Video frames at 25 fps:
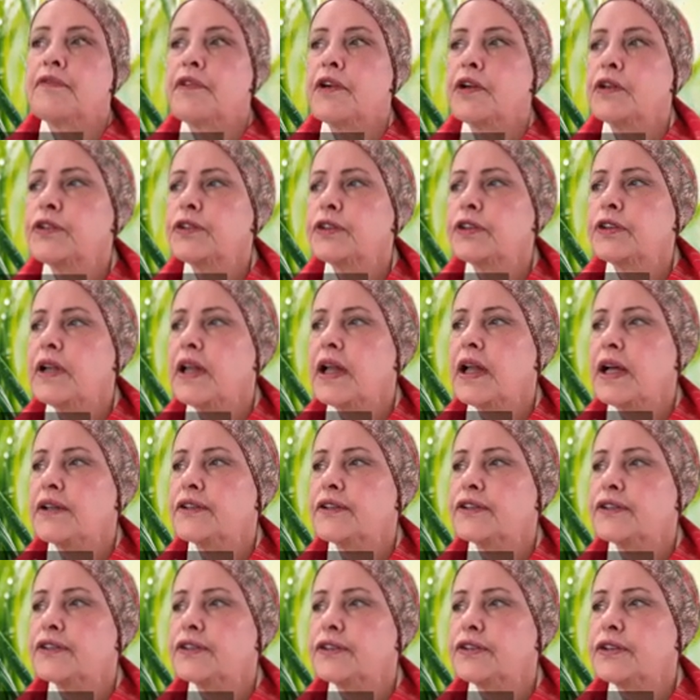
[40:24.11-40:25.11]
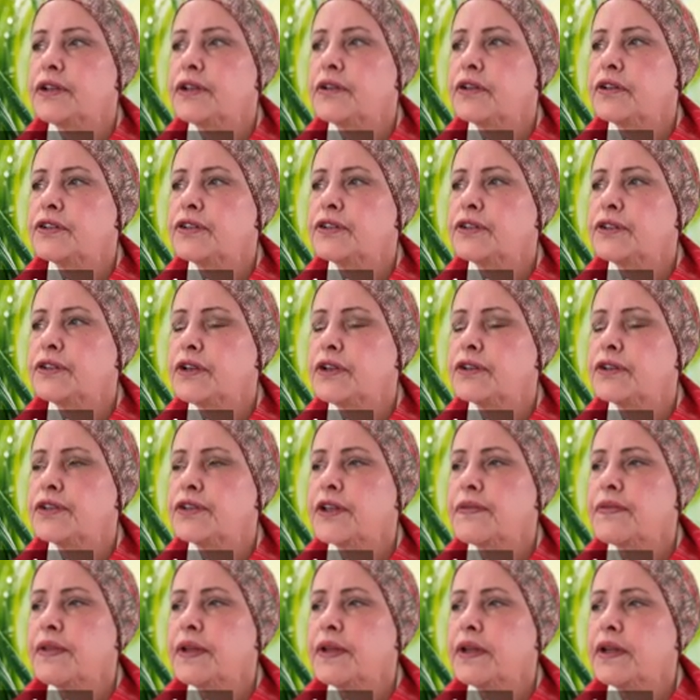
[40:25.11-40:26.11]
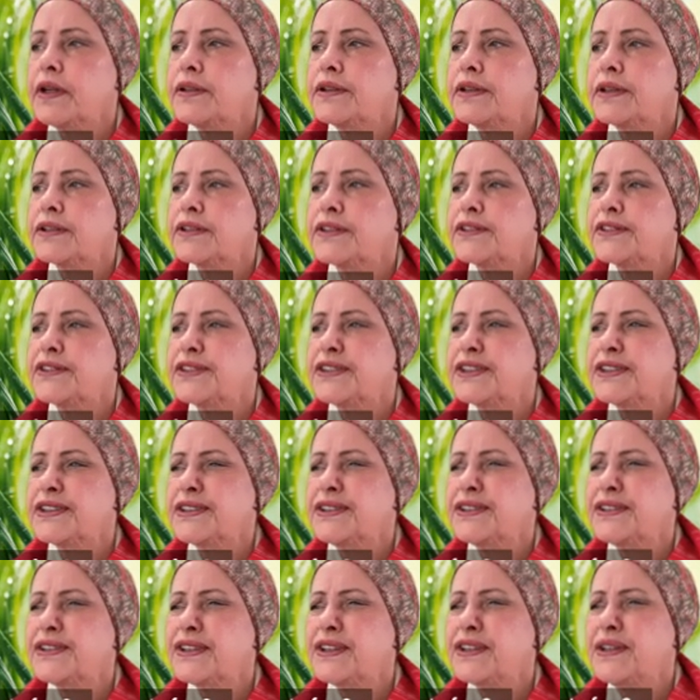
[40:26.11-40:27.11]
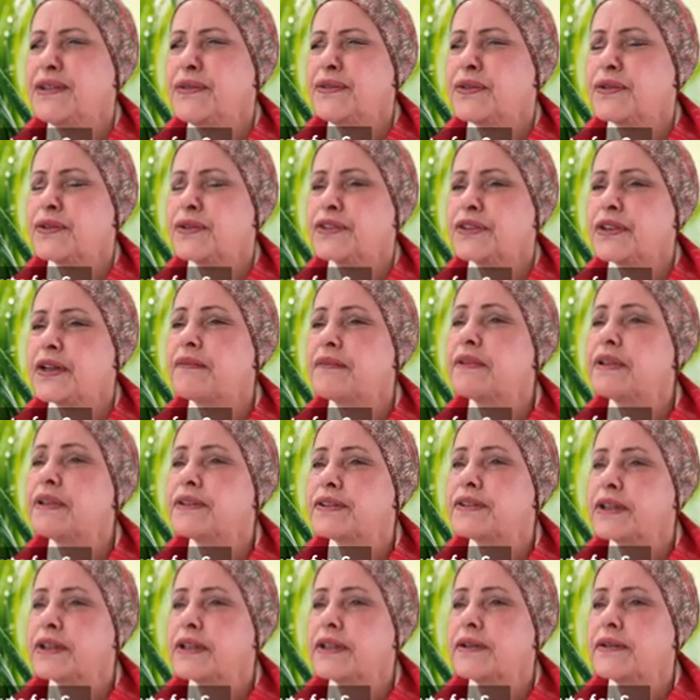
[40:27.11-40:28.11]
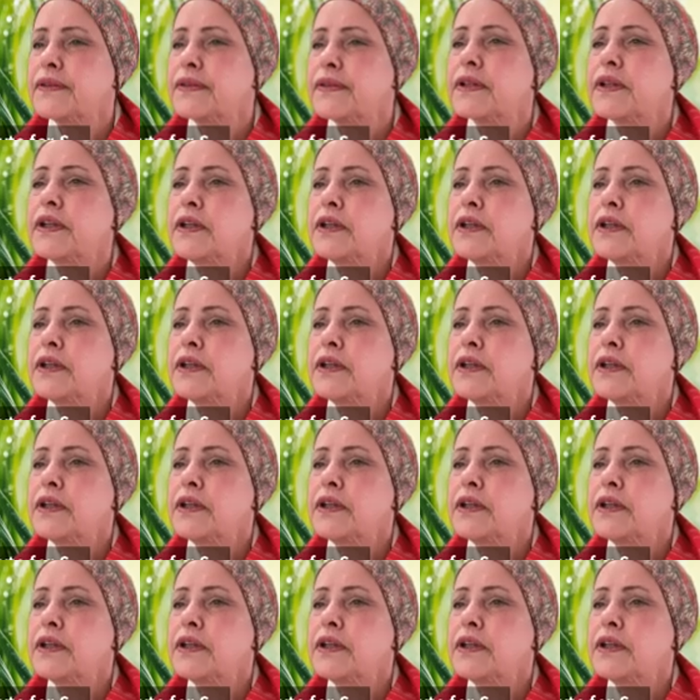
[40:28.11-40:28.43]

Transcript: first class starts, I think, on the 16th or 17th.